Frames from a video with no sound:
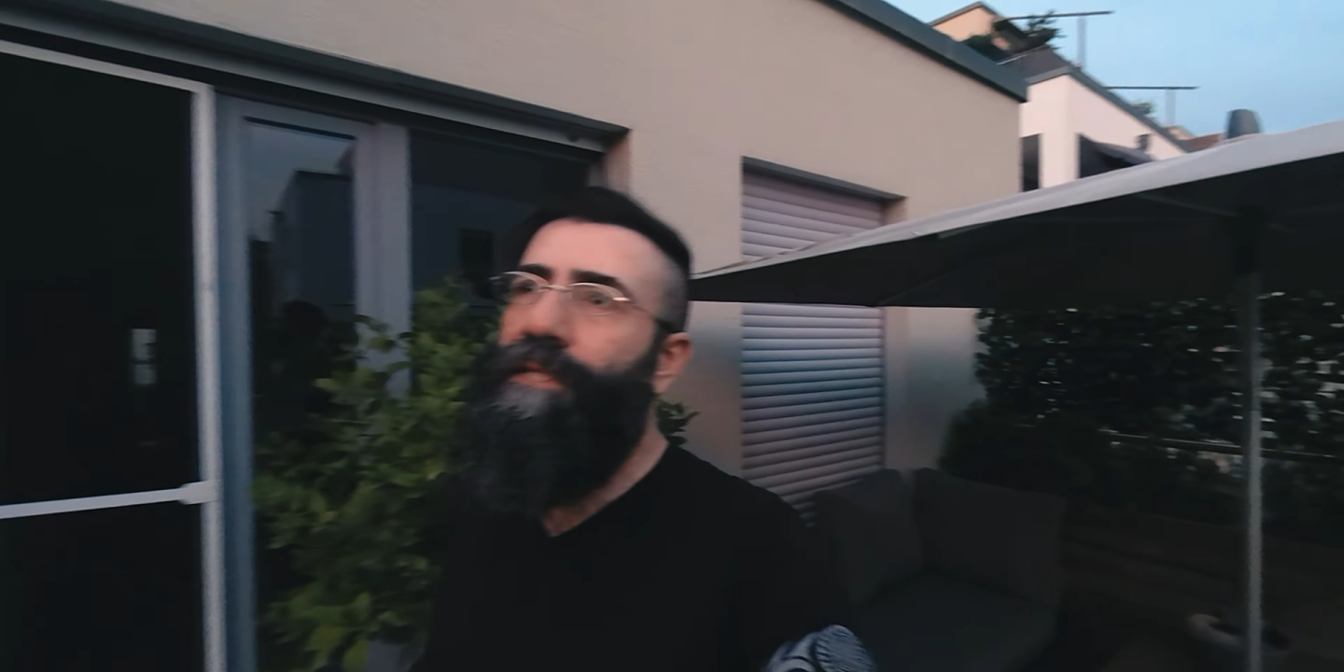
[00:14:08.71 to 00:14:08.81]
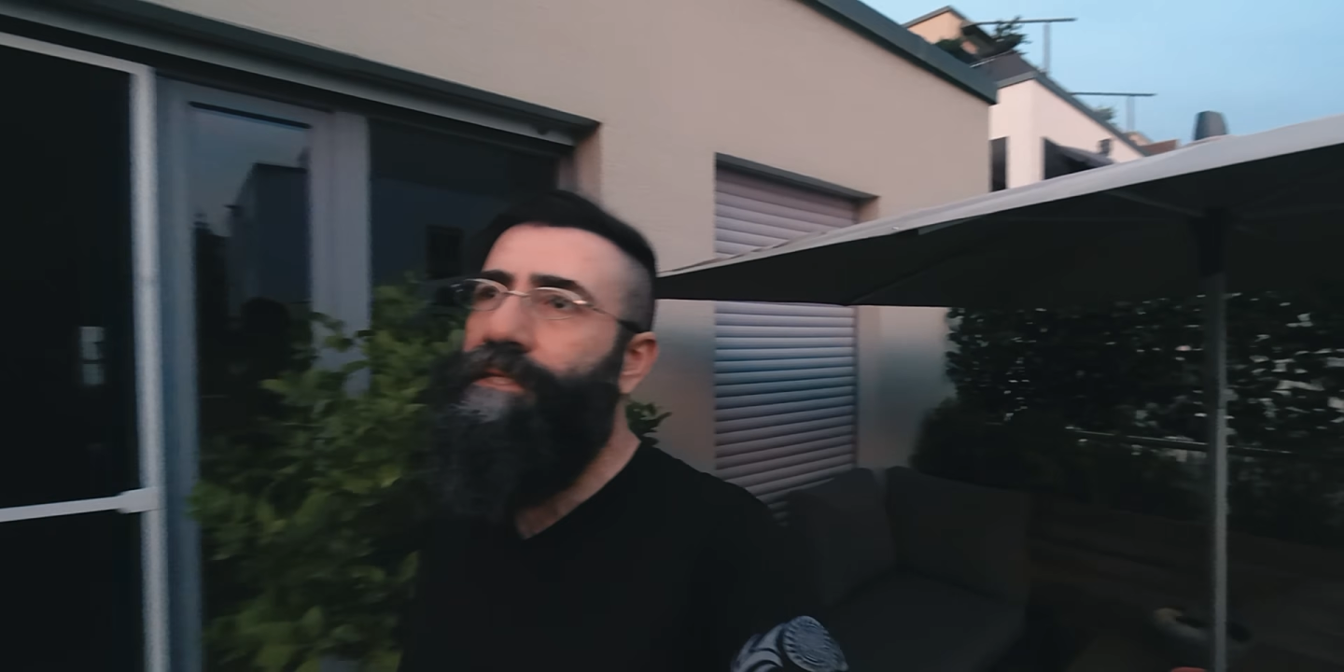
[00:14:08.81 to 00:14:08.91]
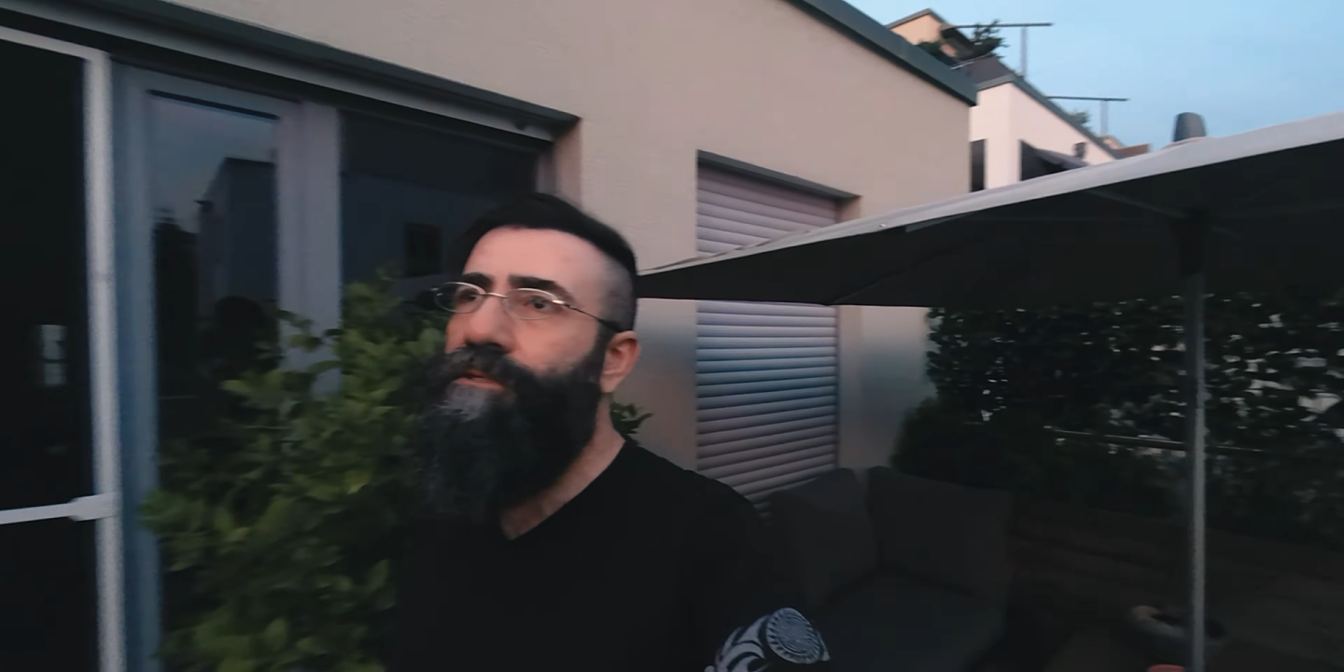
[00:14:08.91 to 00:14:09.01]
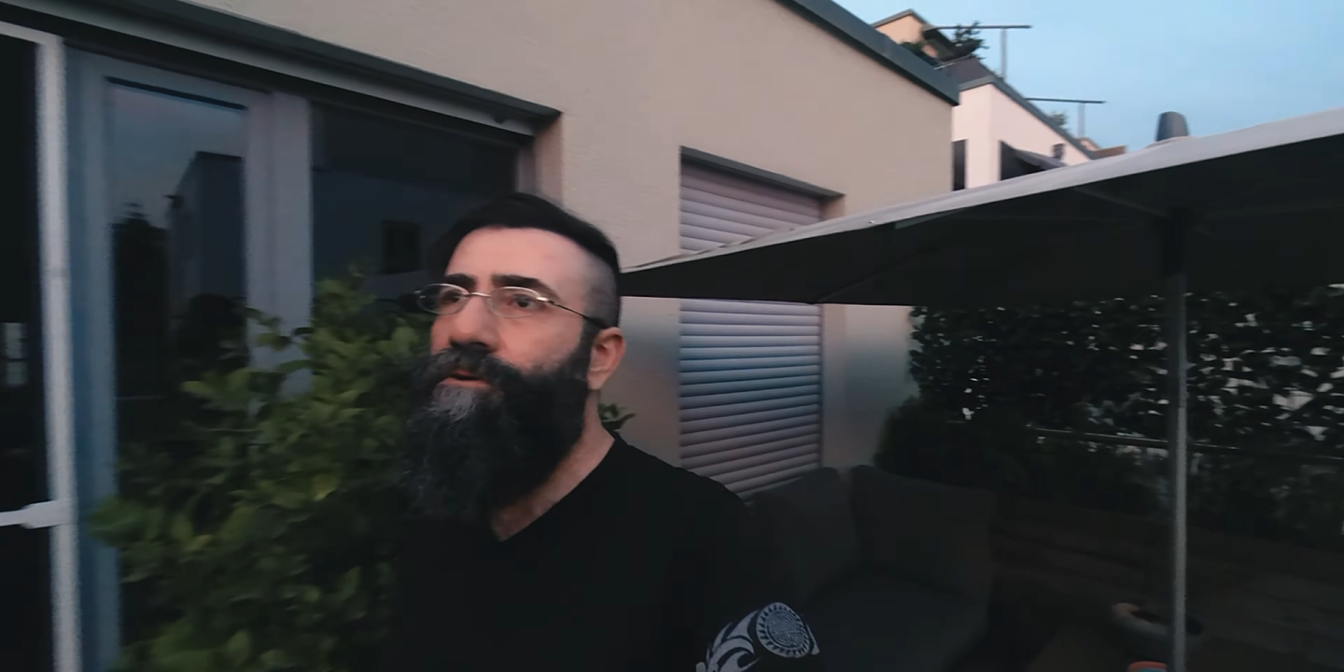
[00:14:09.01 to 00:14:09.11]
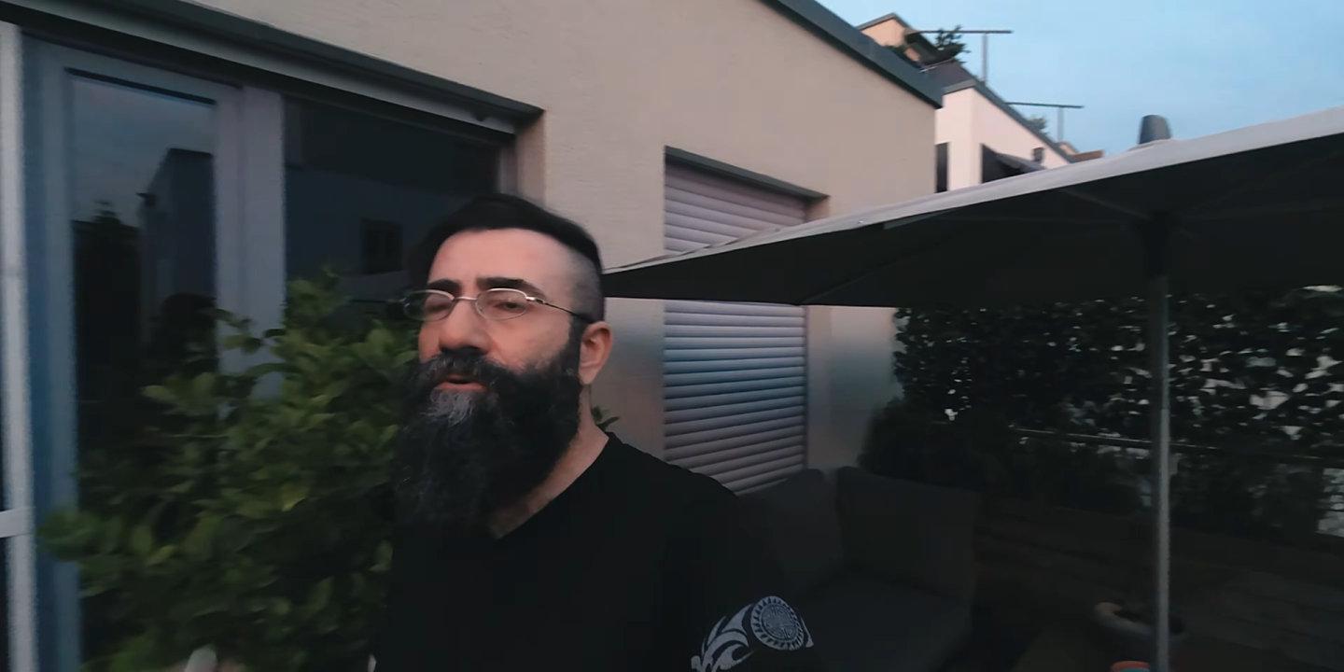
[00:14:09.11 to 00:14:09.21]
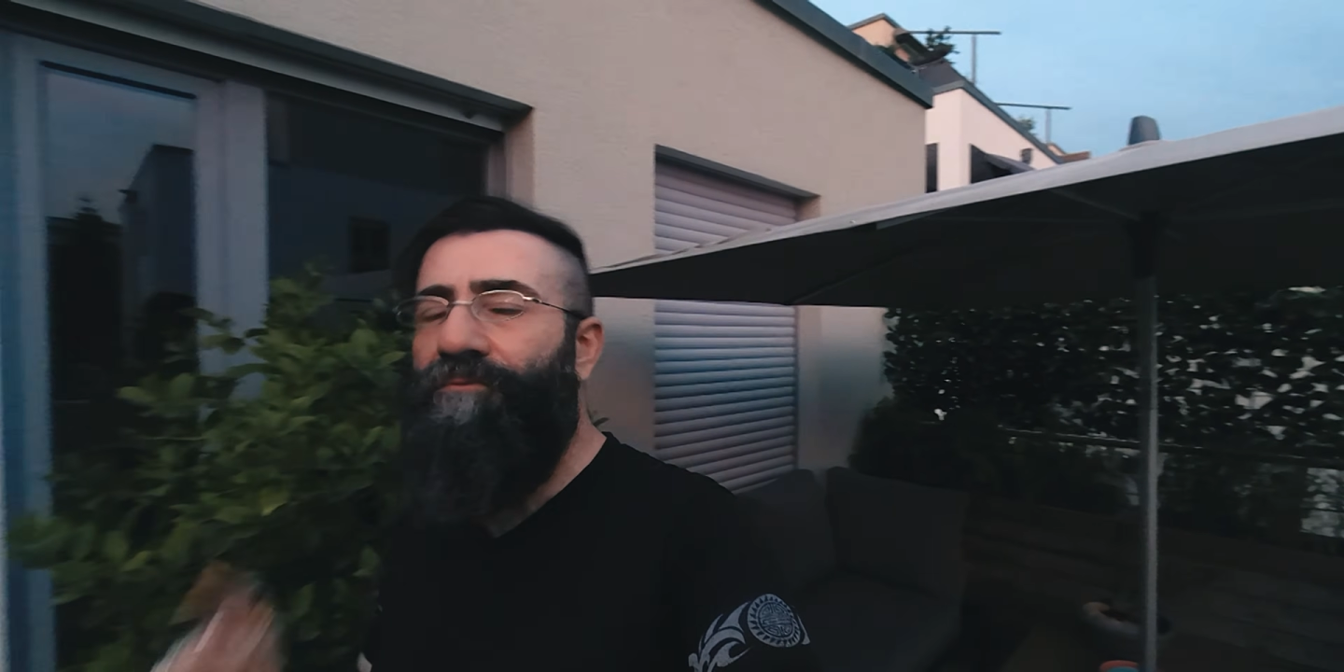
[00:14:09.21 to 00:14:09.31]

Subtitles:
as your